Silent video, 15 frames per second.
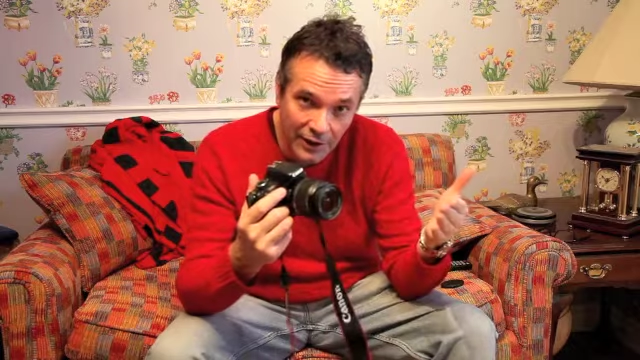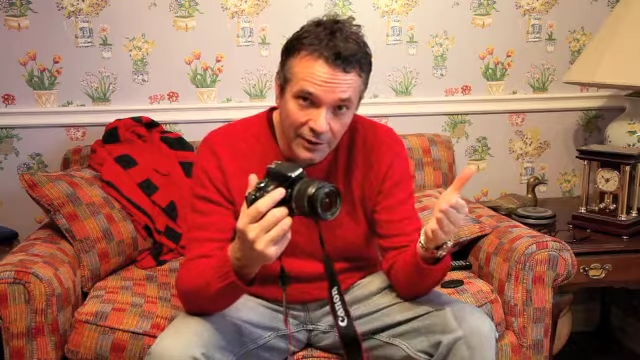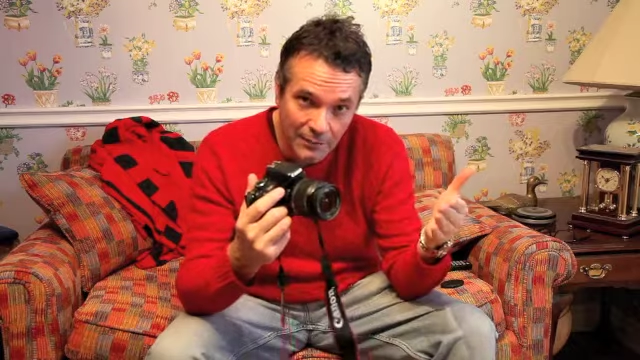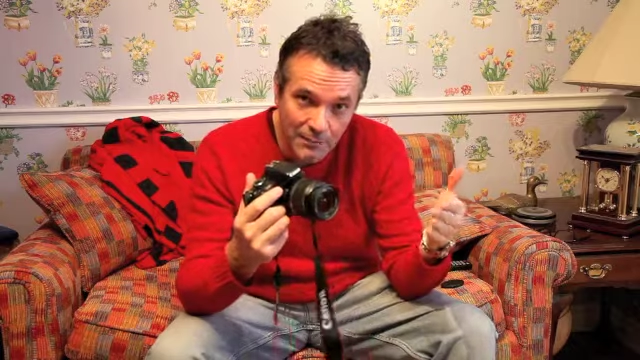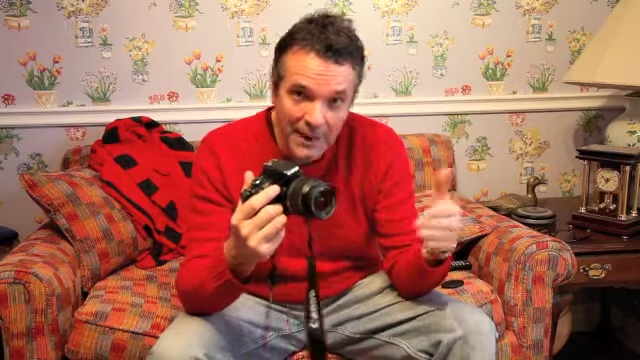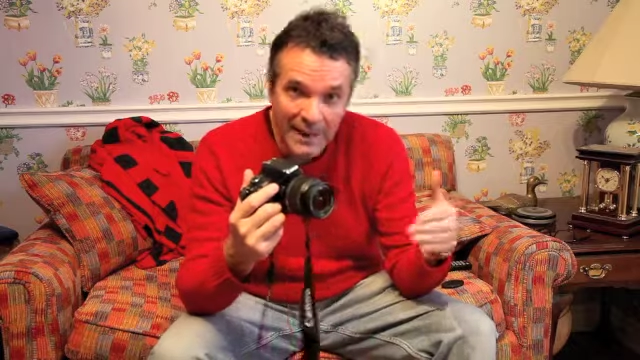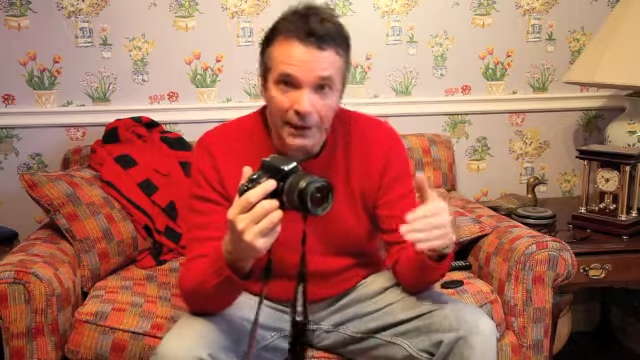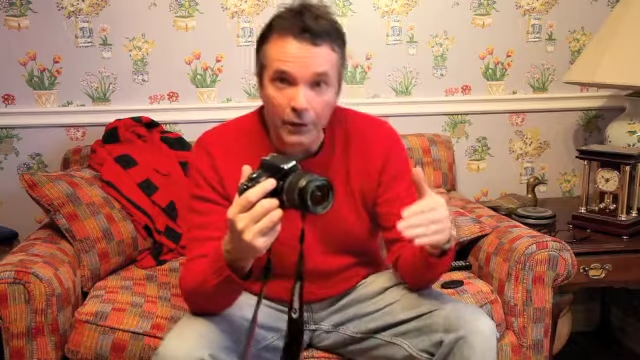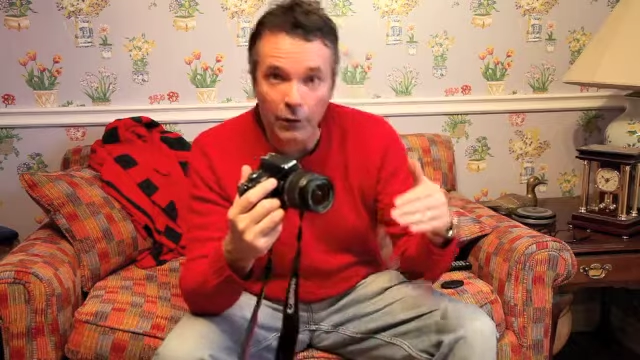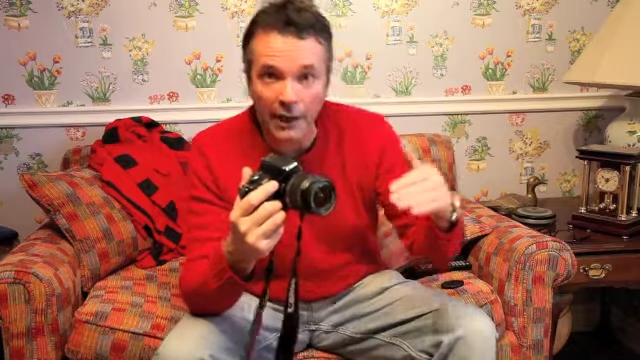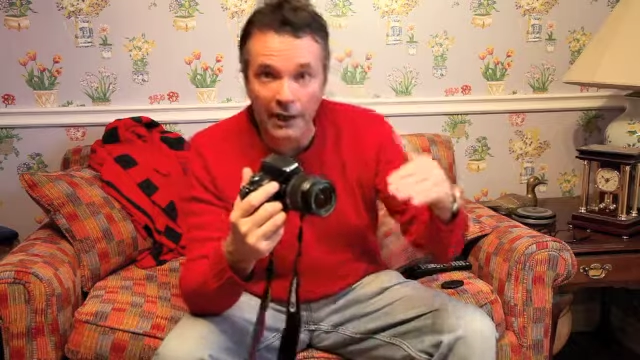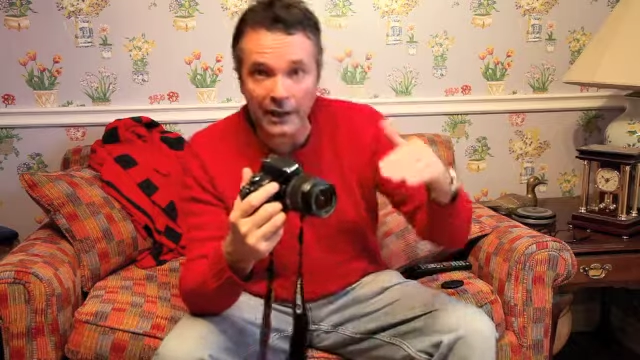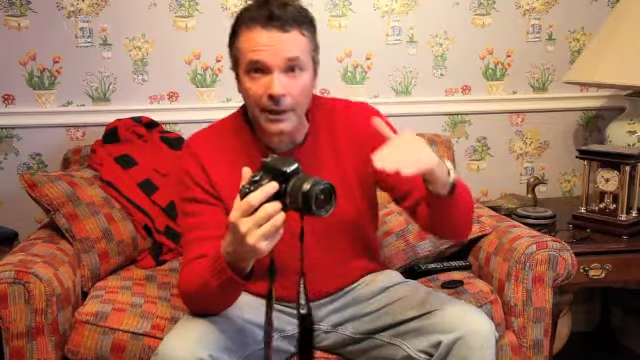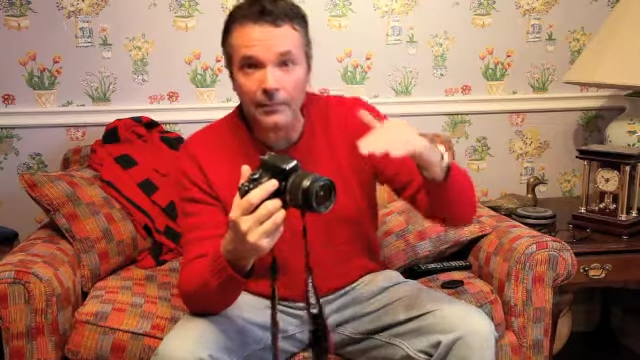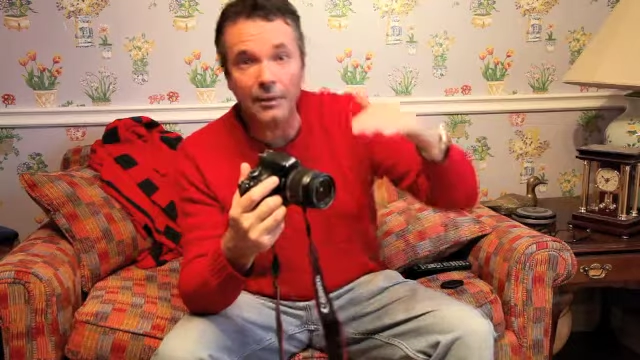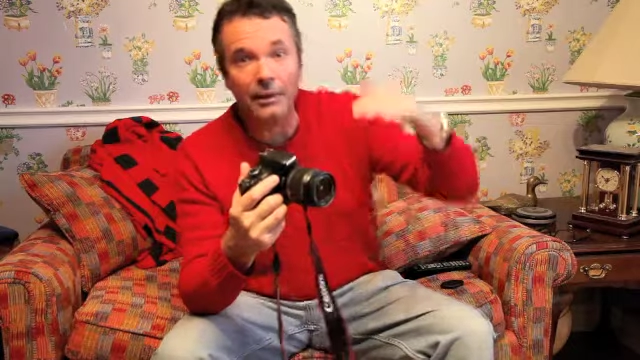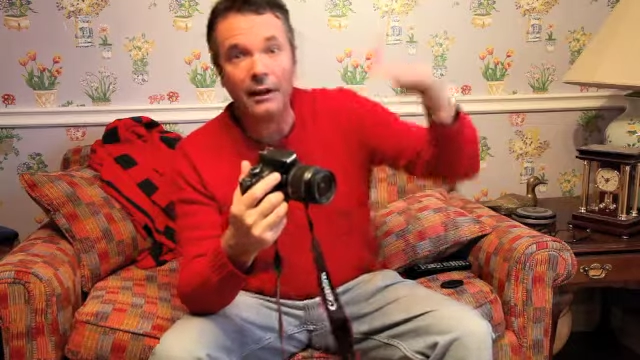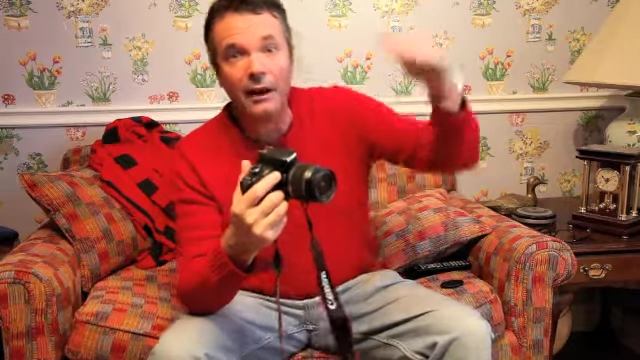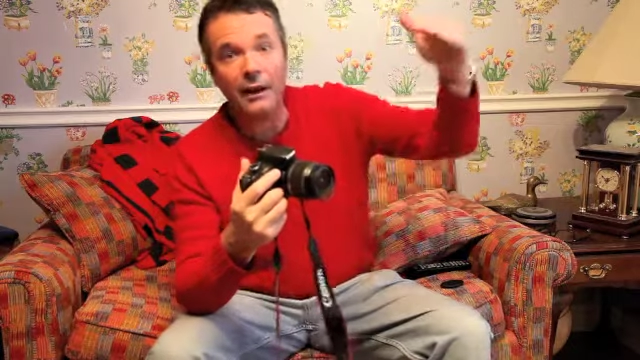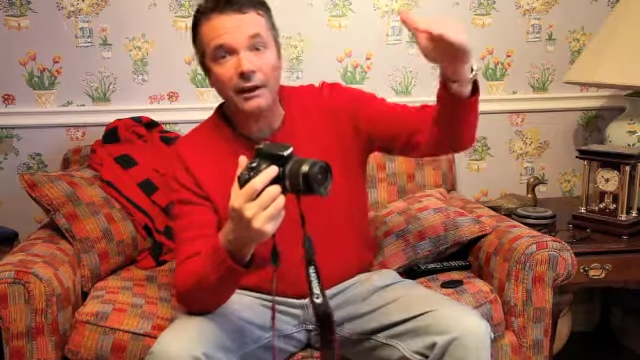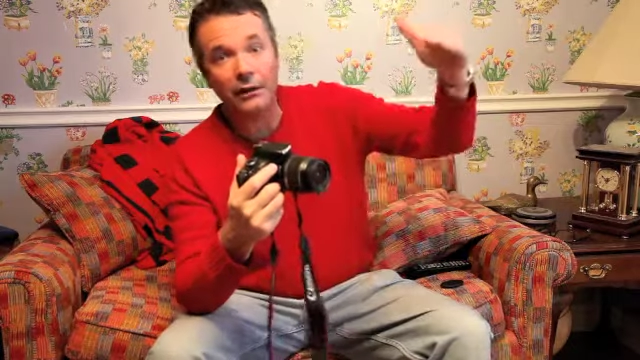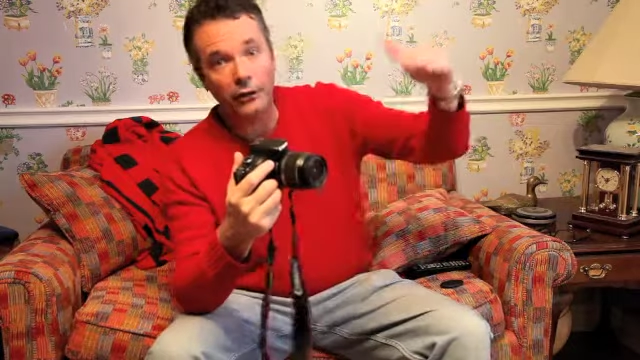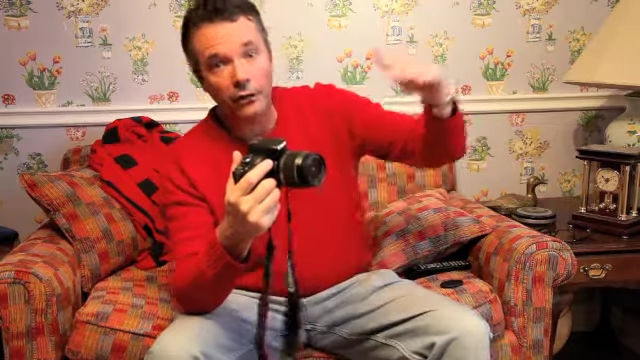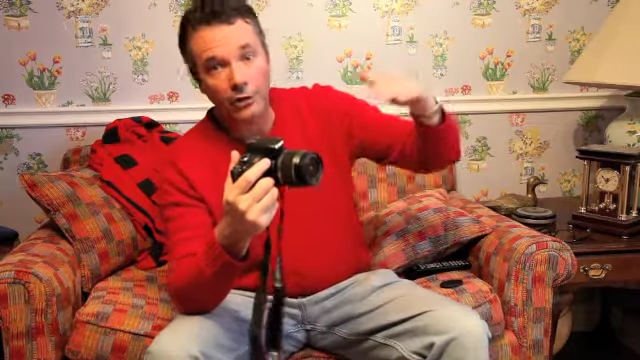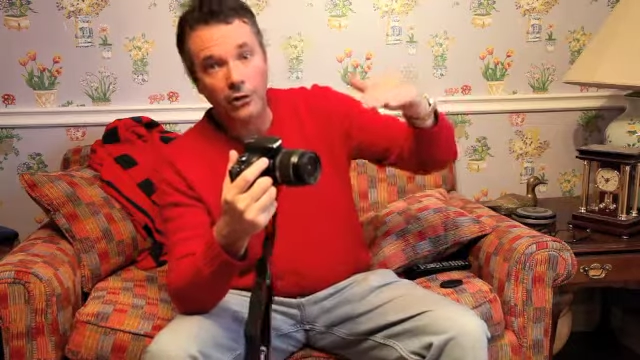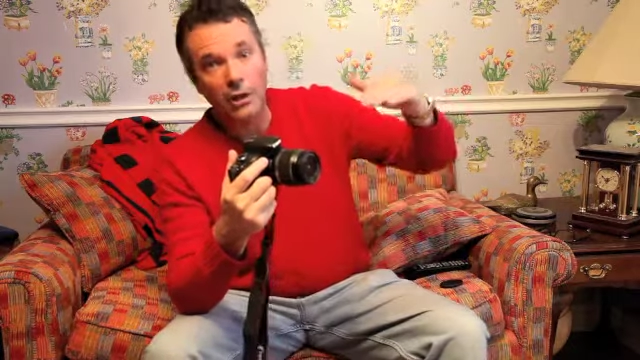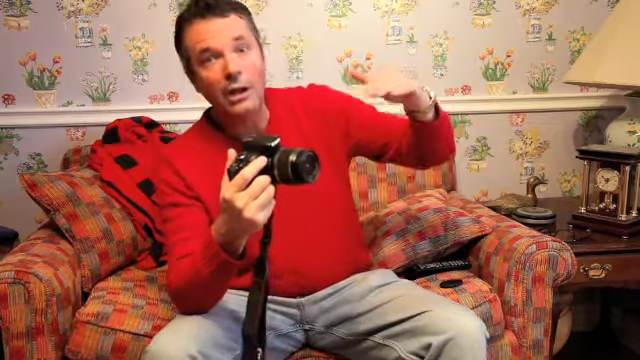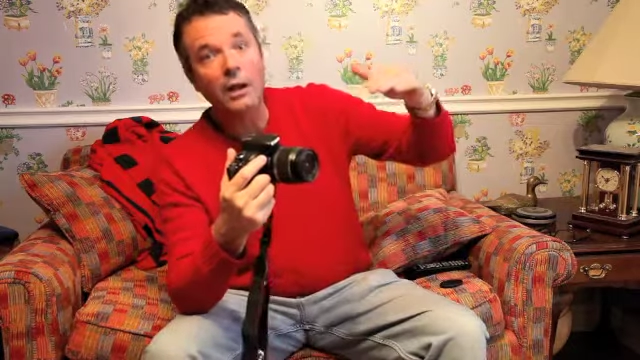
it may crank up the ISO